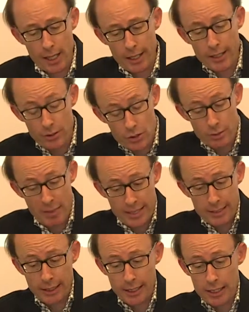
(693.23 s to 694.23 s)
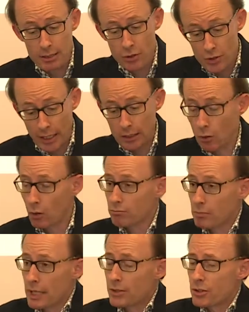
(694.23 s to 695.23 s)
using law
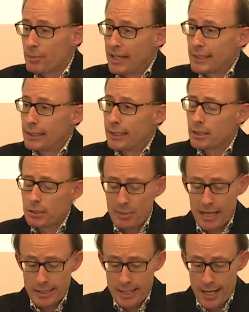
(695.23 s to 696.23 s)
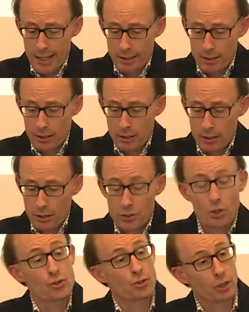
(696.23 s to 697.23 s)
instrumentally to maintain
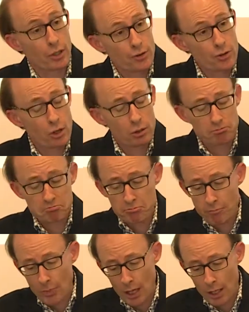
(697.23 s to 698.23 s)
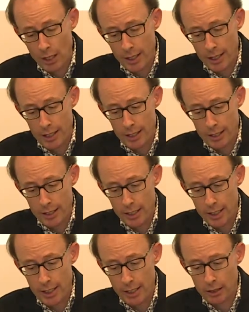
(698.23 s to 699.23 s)
social control.
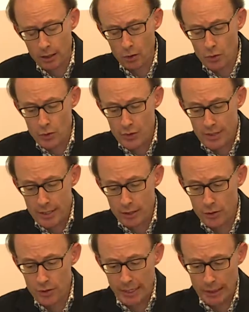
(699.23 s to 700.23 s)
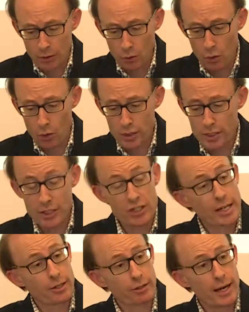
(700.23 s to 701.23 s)
It includes using law to
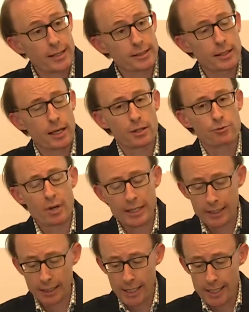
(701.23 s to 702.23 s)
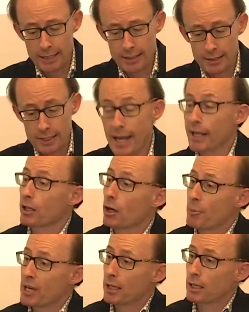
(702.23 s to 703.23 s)
generate and regulate
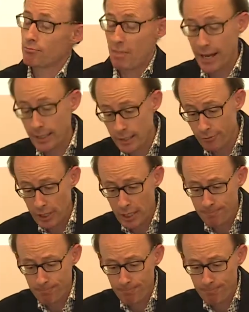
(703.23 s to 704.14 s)
economic activity.